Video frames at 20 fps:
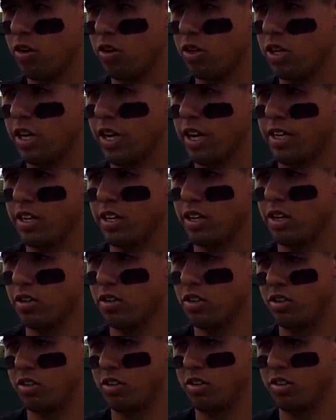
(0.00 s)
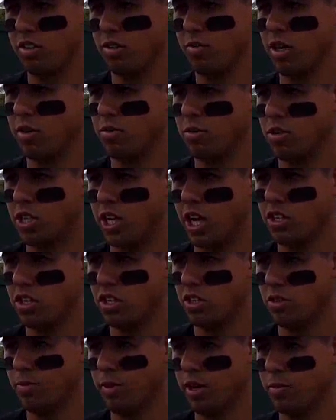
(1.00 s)
Oh, yeah. You know, just sometimes
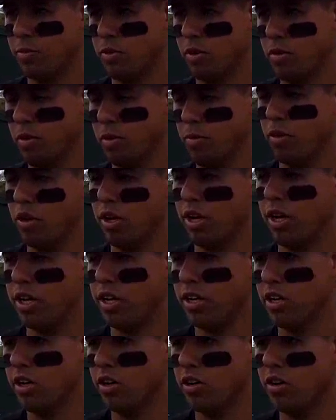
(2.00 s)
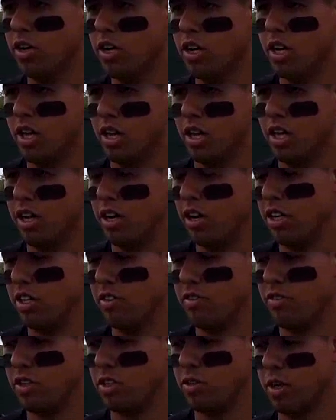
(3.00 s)
challenging them, making them, put them in play, you know, letting our
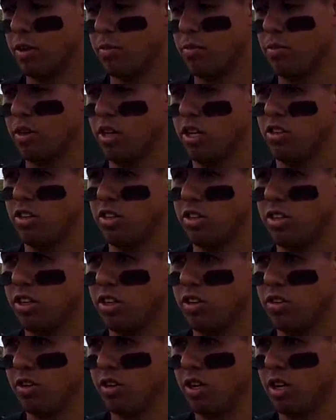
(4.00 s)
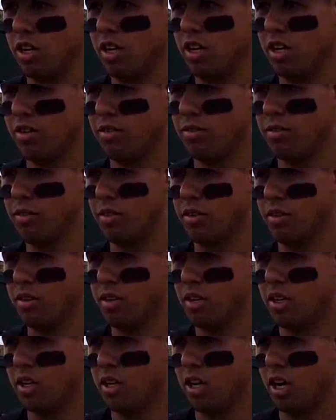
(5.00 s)
defense make plays, you know,
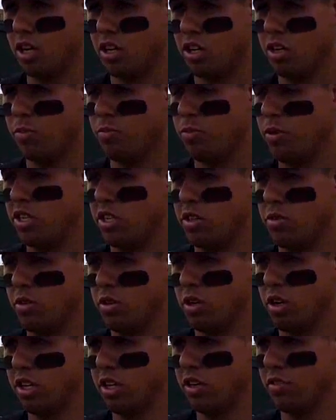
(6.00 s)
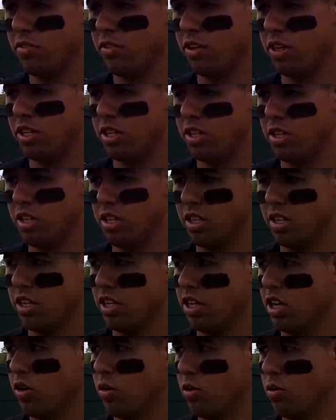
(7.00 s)
our good pitching with our defense.
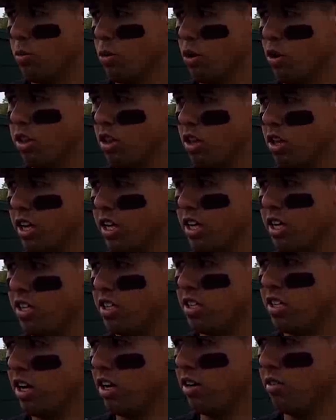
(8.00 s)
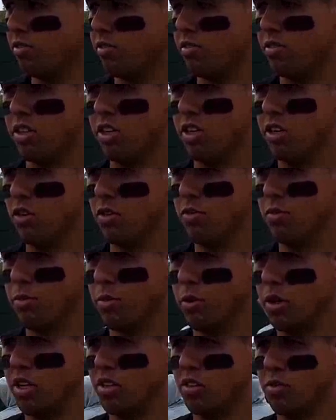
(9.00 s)
You know, when we're both clicking, it's tough. You know, we've
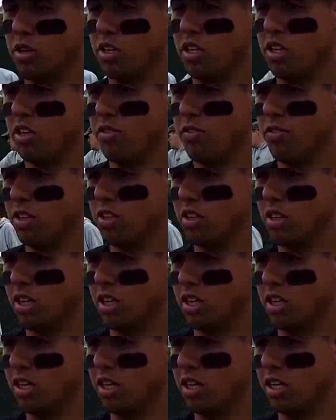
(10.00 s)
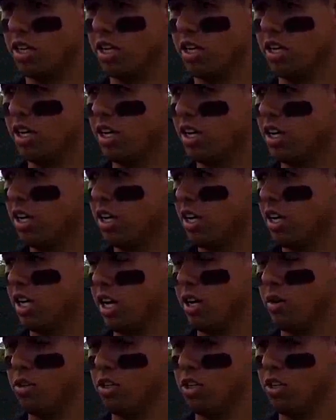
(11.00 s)
been playing some good defense lately, and,
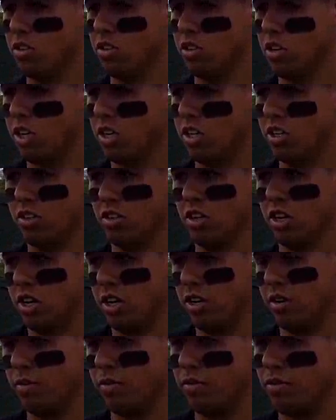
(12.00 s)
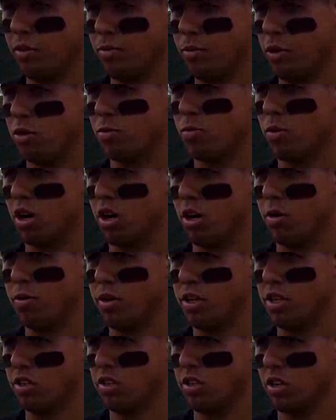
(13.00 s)
yeah, when Joe's on, he's on. And for the most part, our
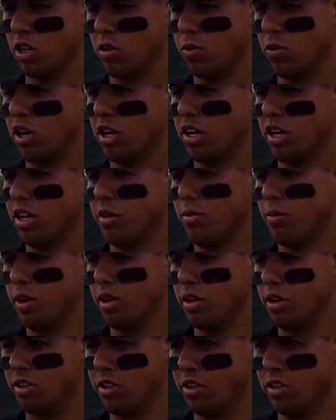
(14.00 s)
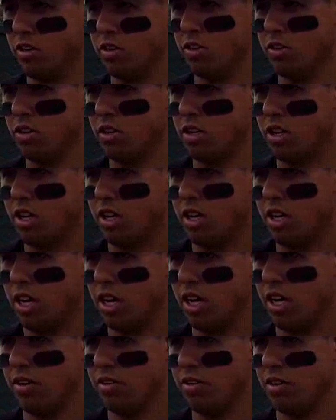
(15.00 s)
pitchers hardly walk anybody, so
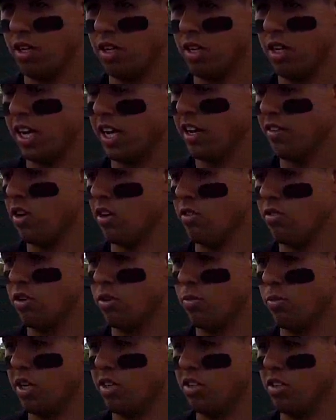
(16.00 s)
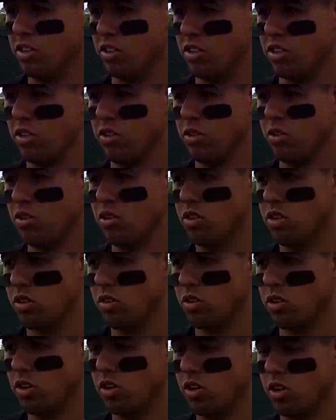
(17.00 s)
not giving up free bases is huge.
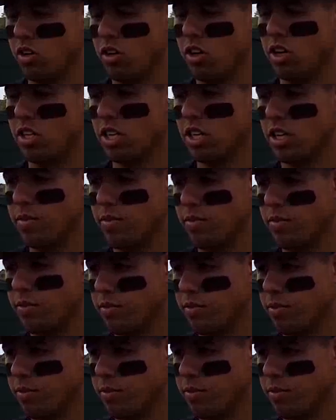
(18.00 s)
So they're doing a great job.